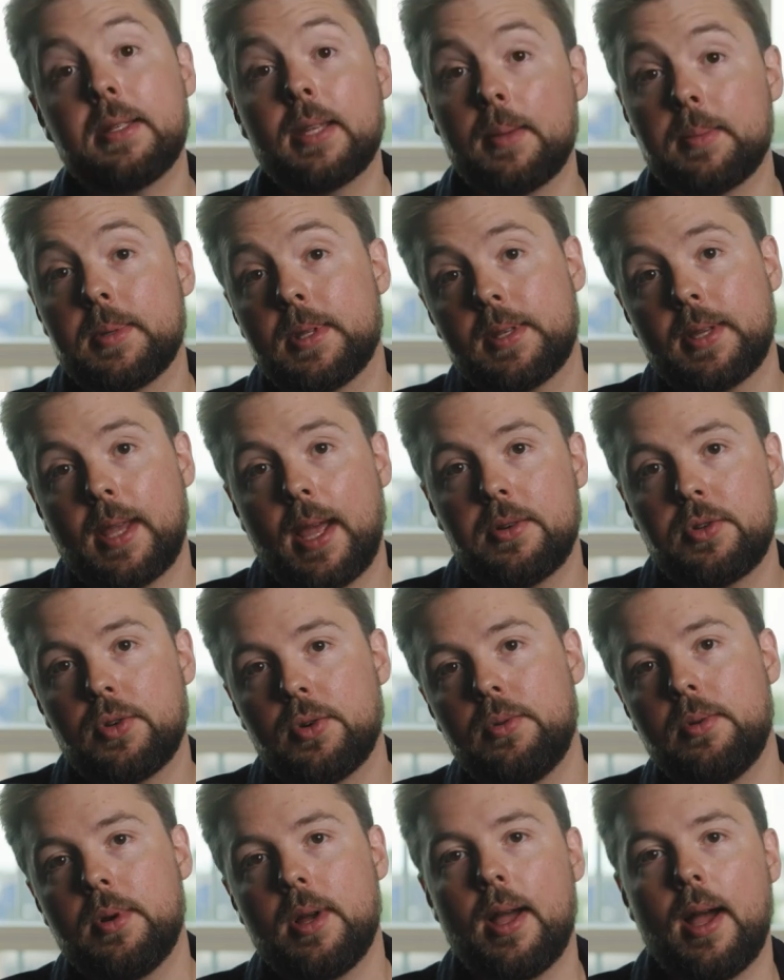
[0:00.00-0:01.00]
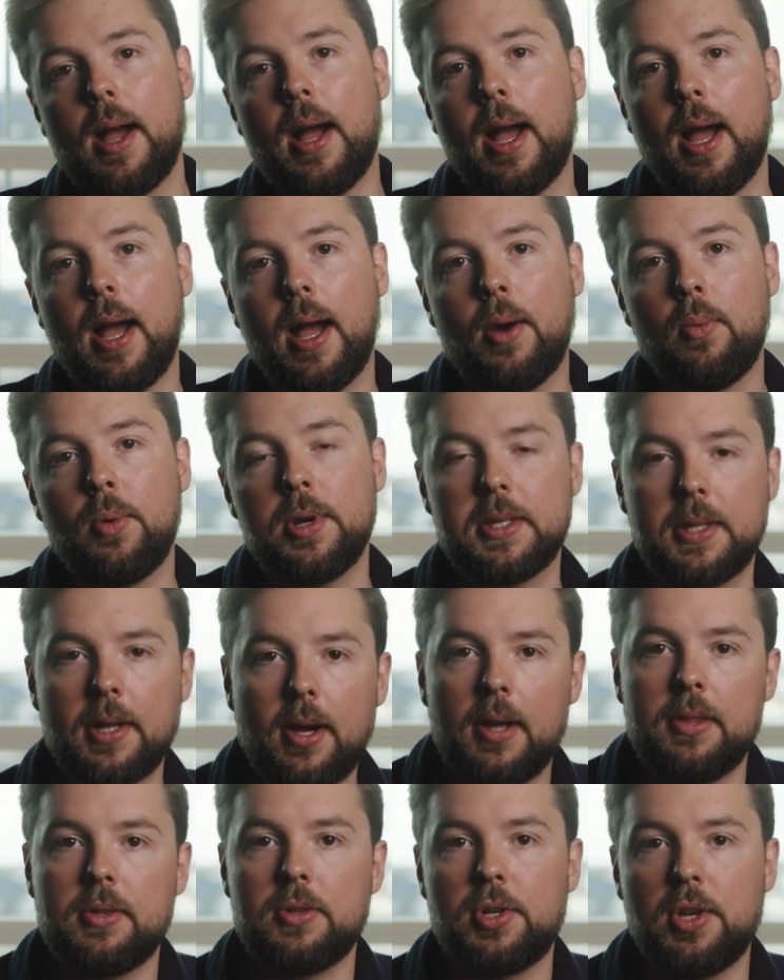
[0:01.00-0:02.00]
In terms of the schedule, uh, we
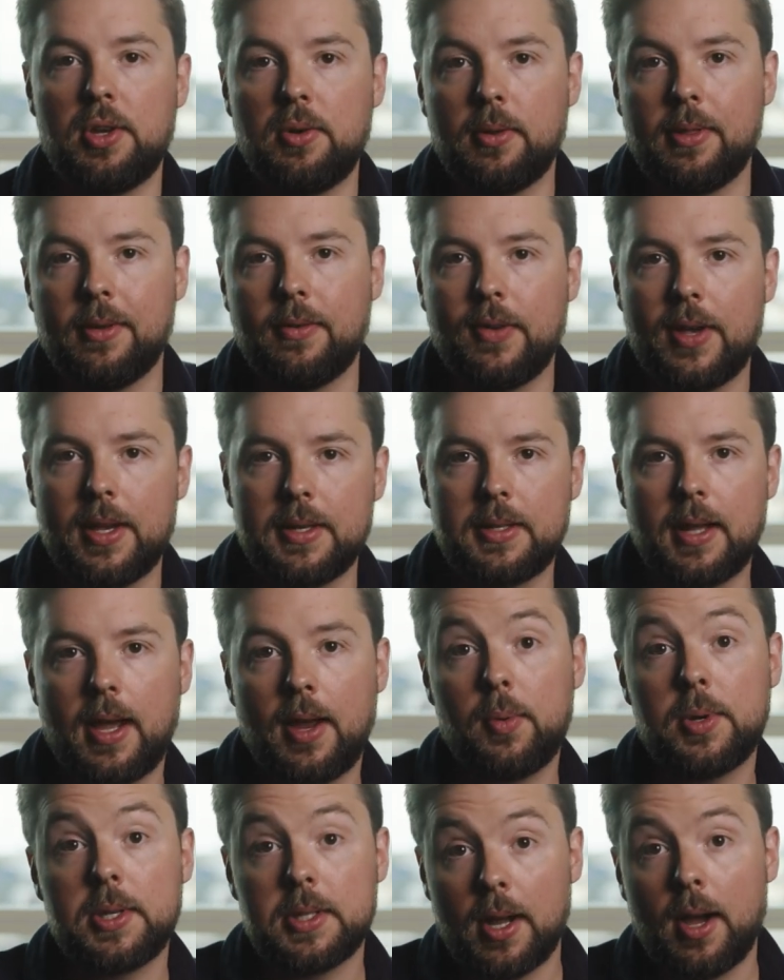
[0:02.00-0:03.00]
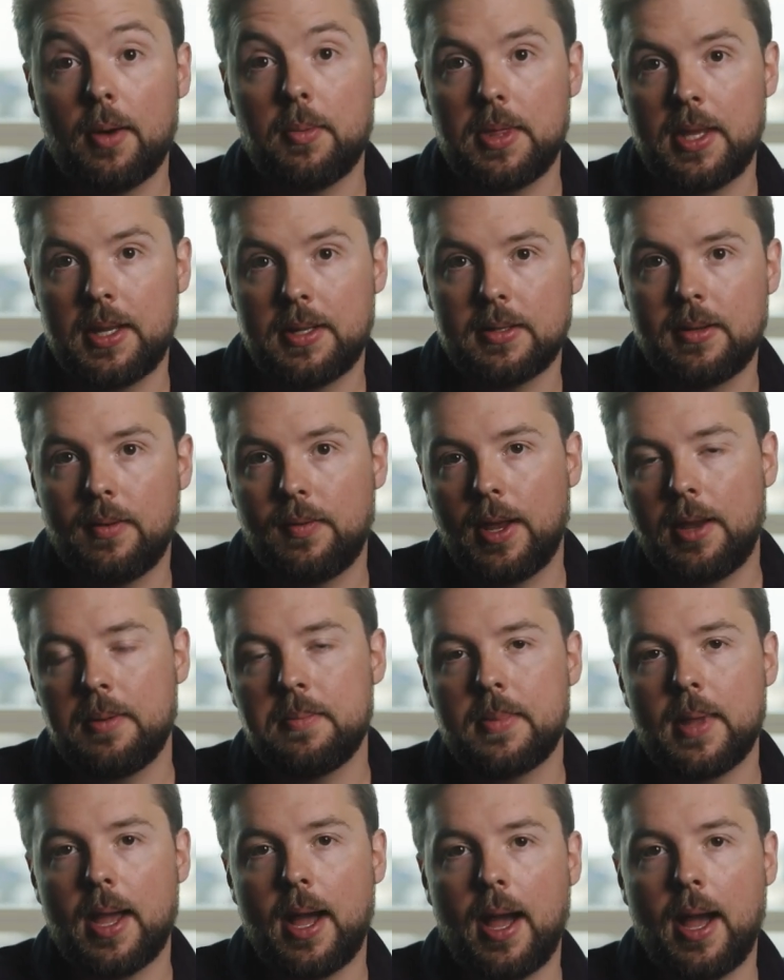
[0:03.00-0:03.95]
started the shoot on the first day and we started with the interview.